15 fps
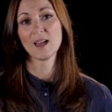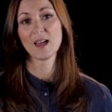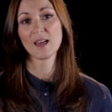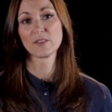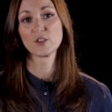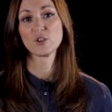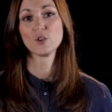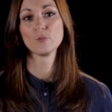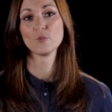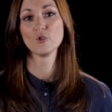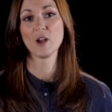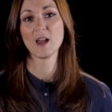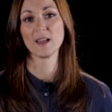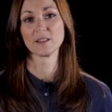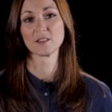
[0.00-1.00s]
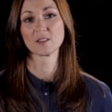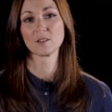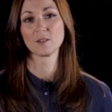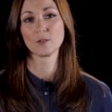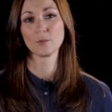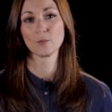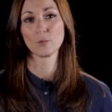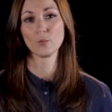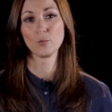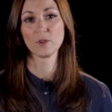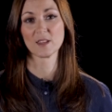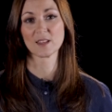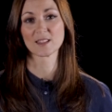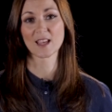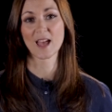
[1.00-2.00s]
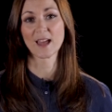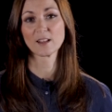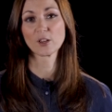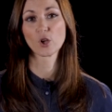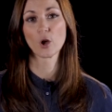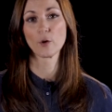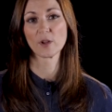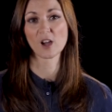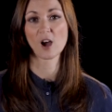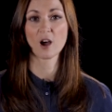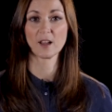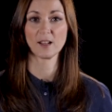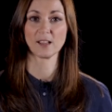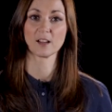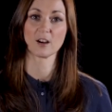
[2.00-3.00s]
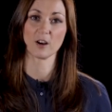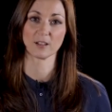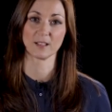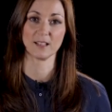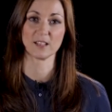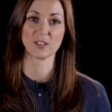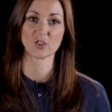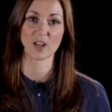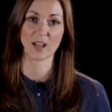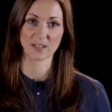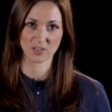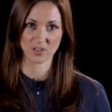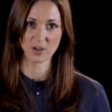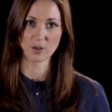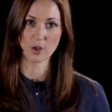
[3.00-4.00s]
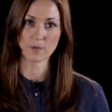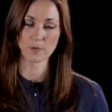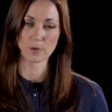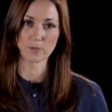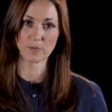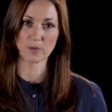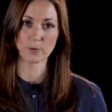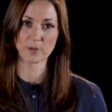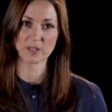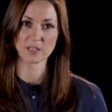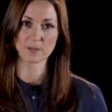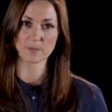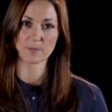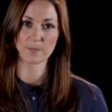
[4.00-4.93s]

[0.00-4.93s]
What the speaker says: and the humeral head with its anechoic hyaline cartilage and synovial fluid.